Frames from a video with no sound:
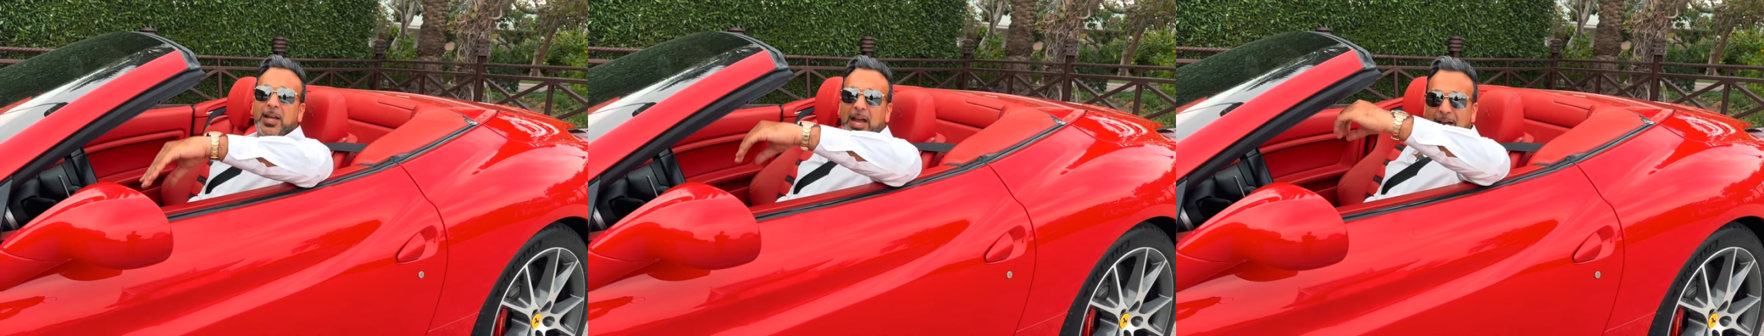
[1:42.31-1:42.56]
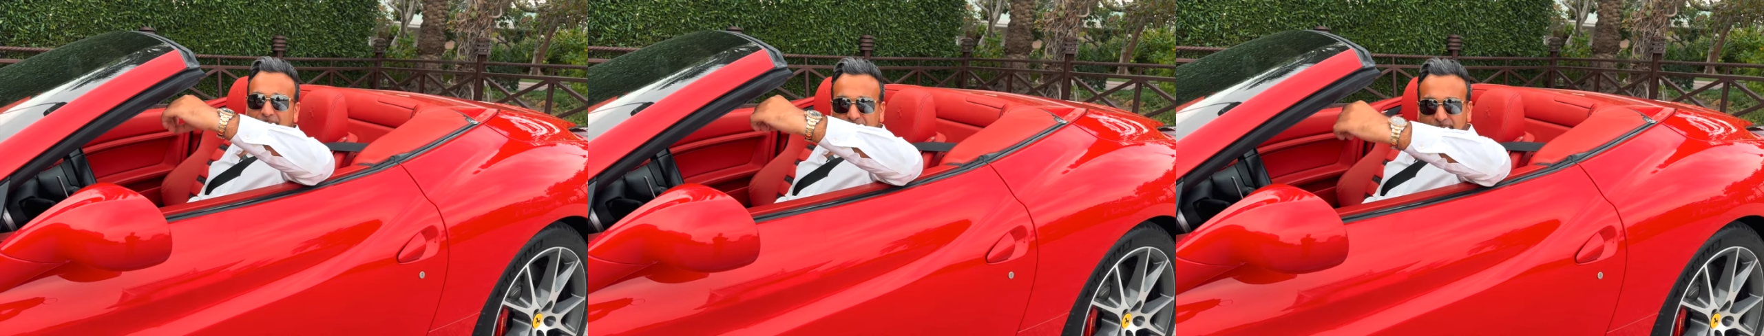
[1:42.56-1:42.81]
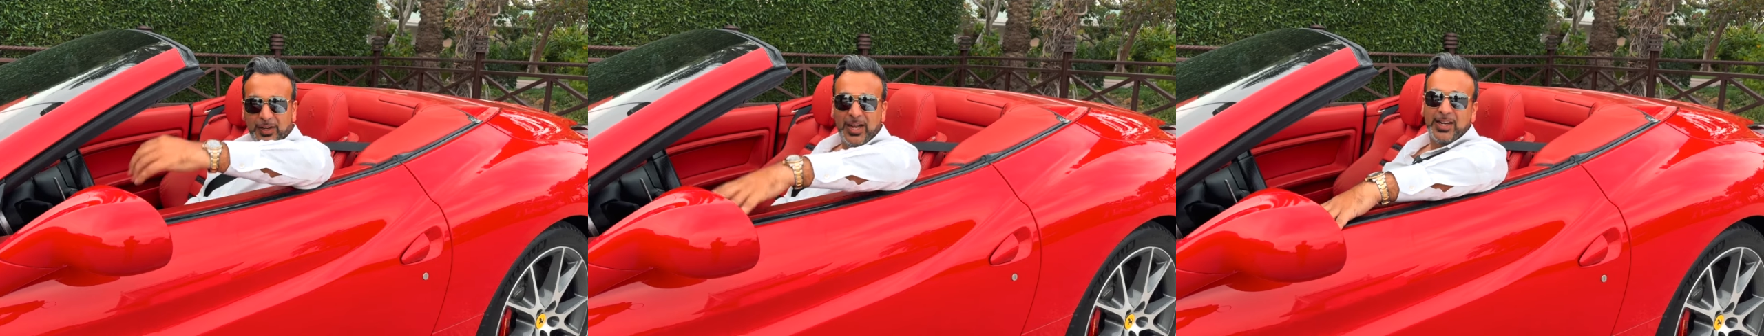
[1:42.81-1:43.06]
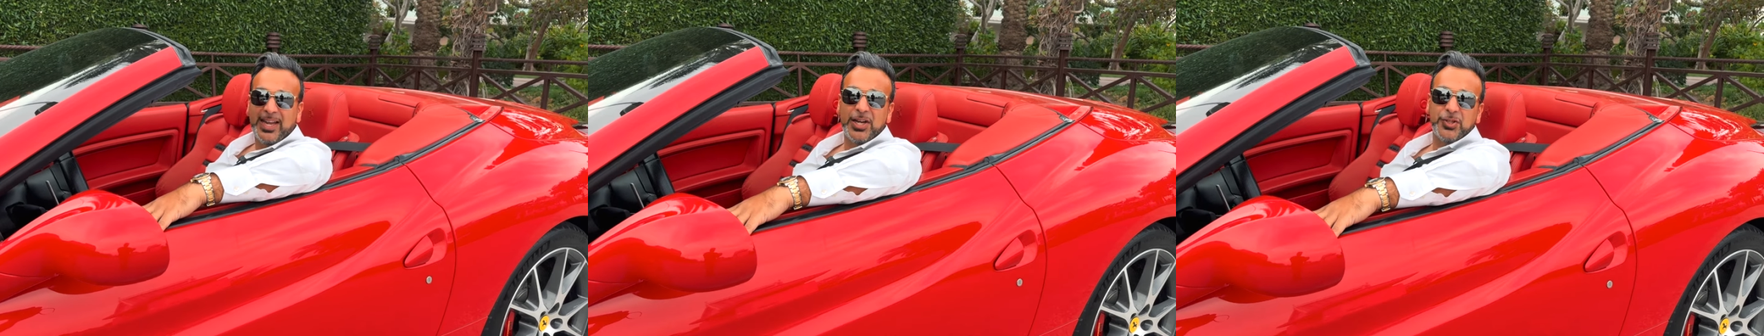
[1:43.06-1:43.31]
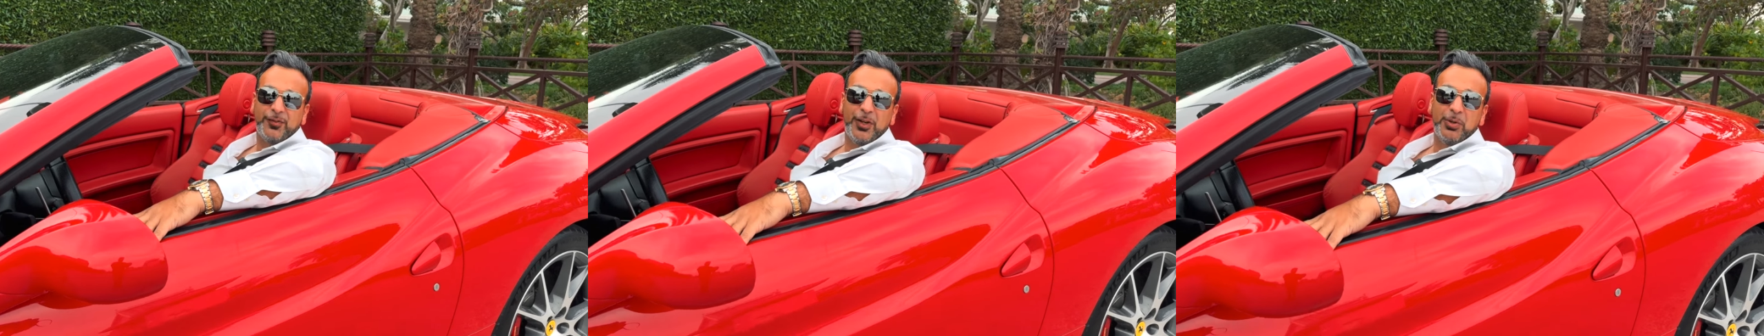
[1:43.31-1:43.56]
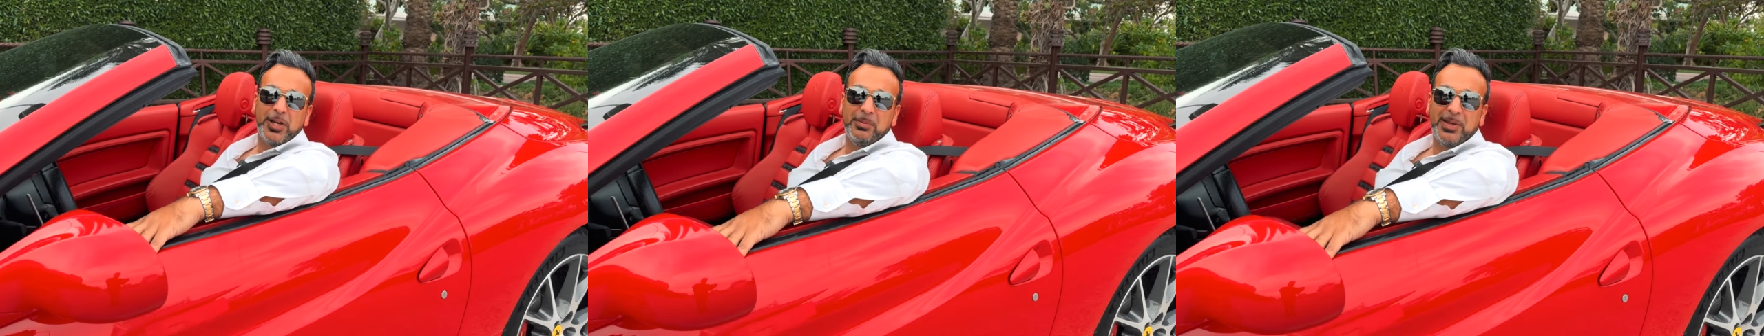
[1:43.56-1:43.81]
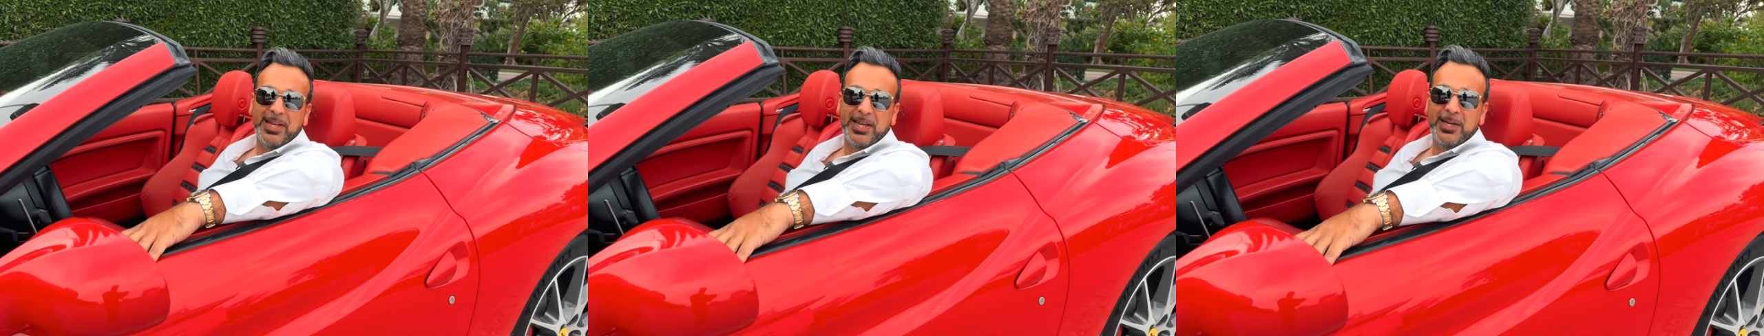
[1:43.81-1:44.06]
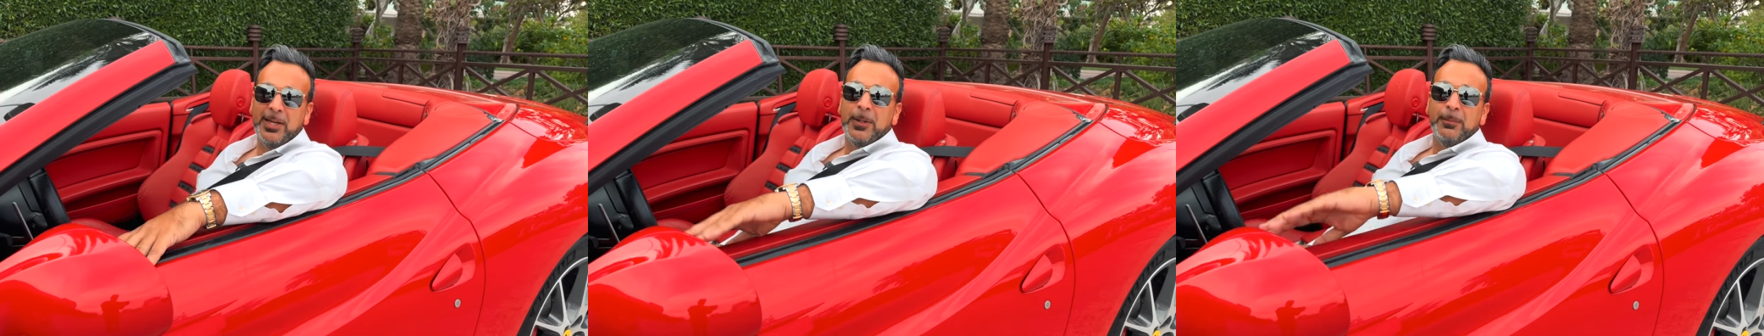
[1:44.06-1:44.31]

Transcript: have flat cash flow coming in.